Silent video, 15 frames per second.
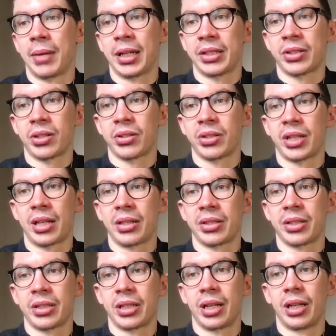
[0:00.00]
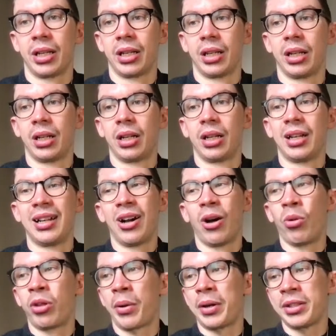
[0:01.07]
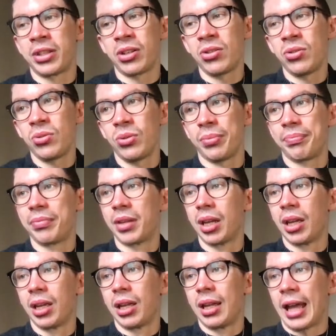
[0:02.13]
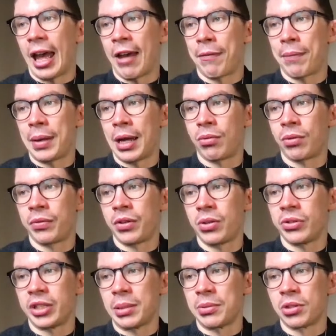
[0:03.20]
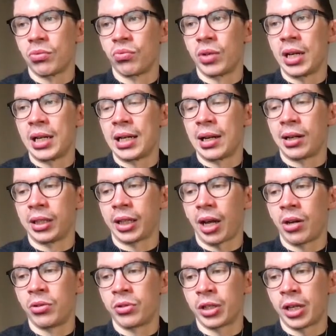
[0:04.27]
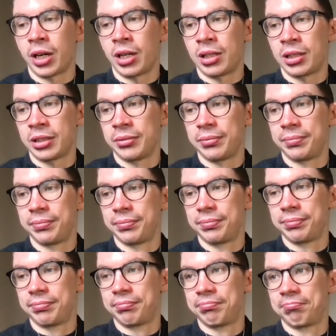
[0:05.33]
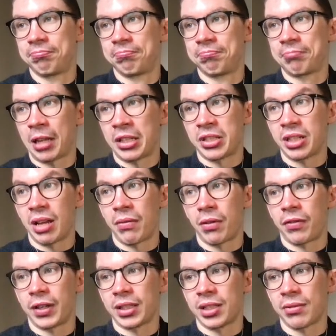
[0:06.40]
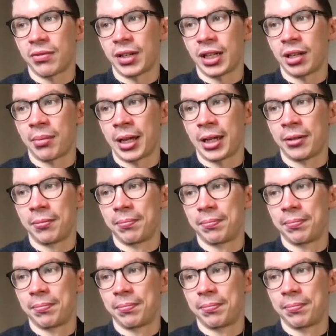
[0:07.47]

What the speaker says: makes good sense, doesn't it? Although FPL Review seems to really like Odegaard. That's another thing to think about.